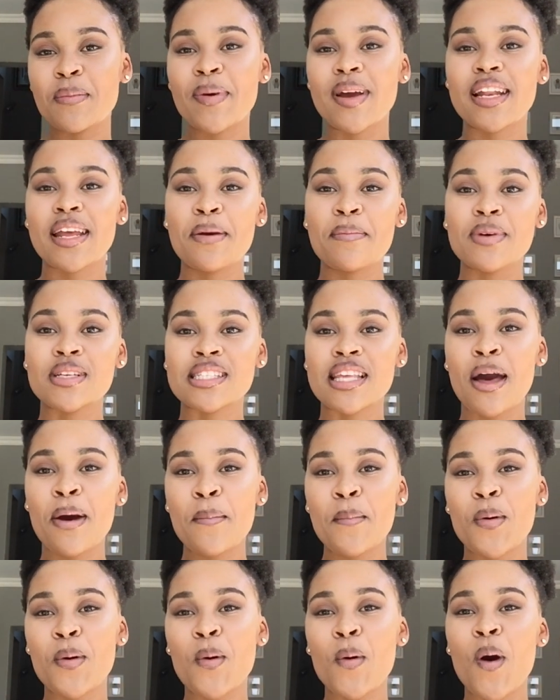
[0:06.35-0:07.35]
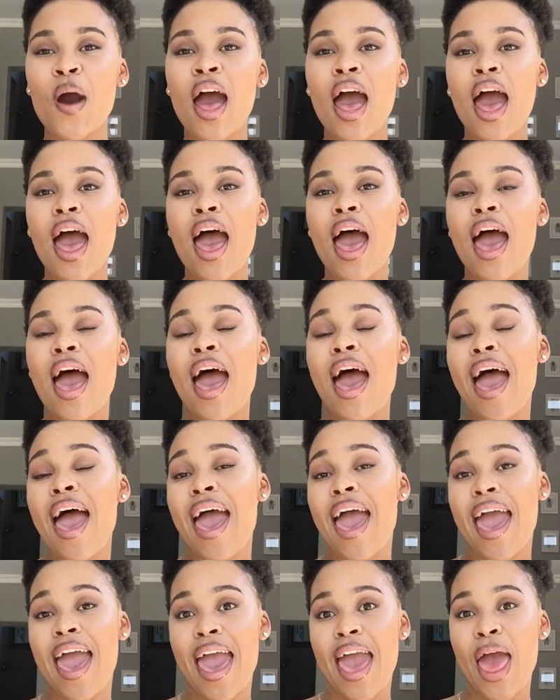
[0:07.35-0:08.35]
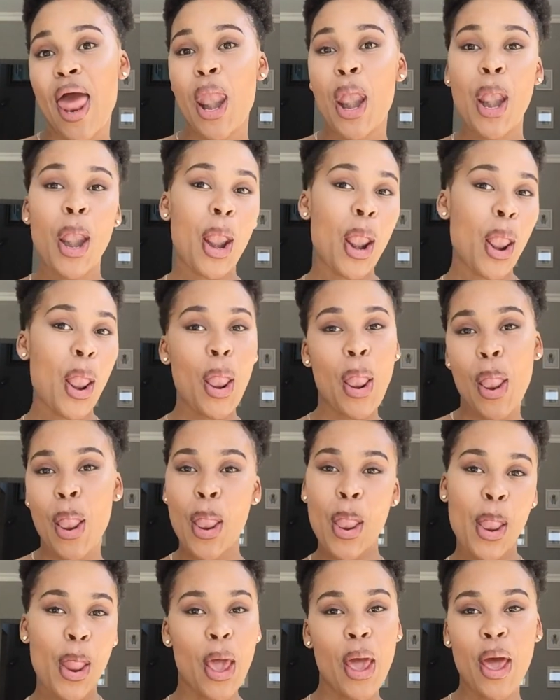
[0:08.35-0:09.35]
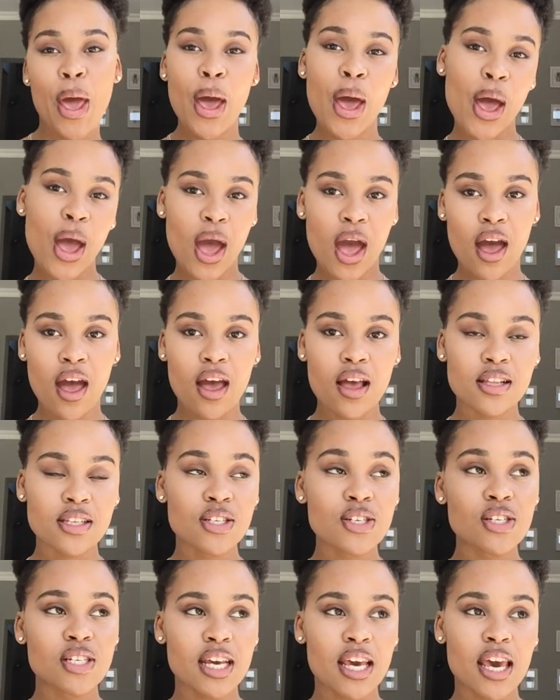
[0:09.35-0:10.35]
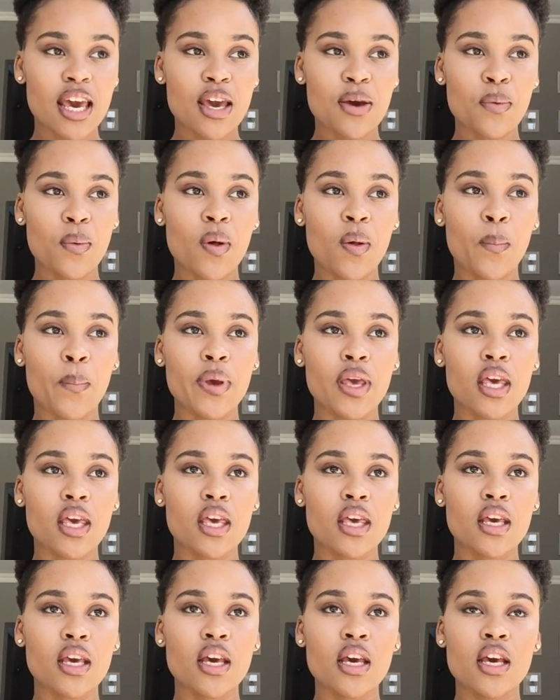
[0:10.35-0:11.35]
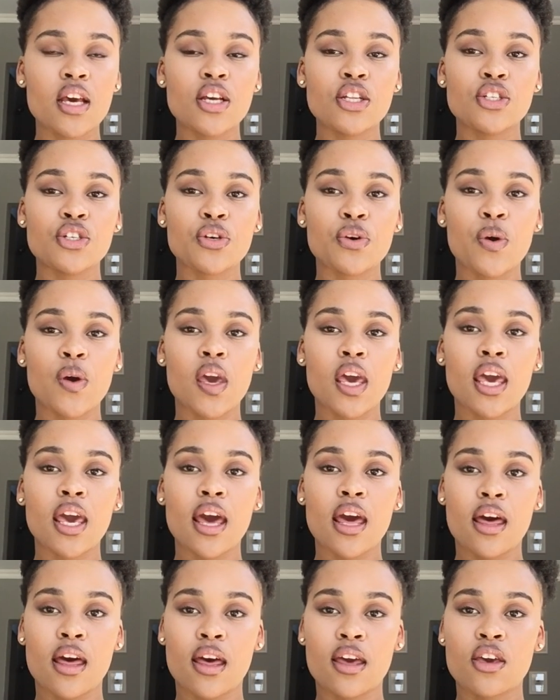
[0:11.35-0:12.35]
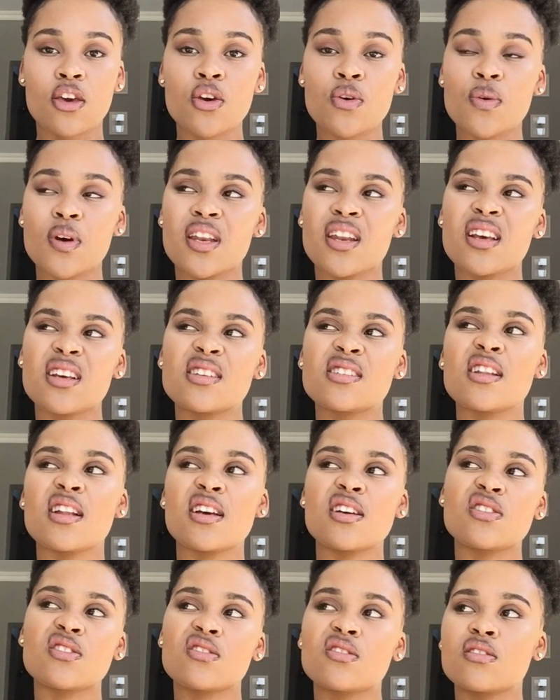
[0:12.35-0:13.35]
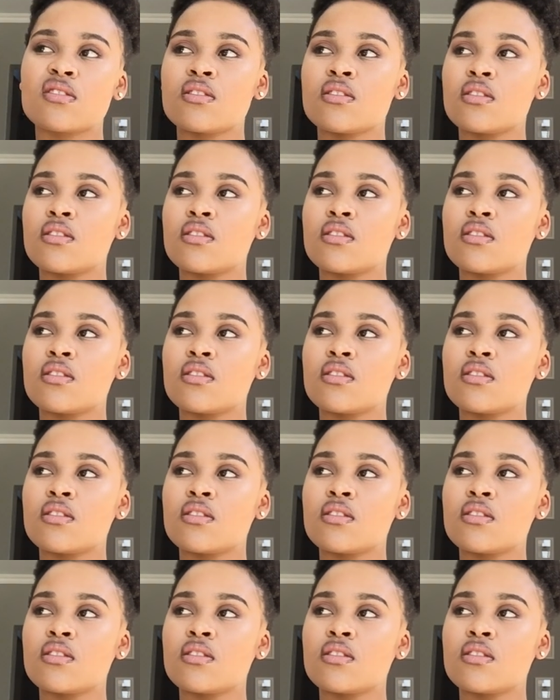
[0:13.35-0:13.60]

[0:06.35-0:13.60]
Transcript: My name is Gamo, and today we'll be doing a Q&A slash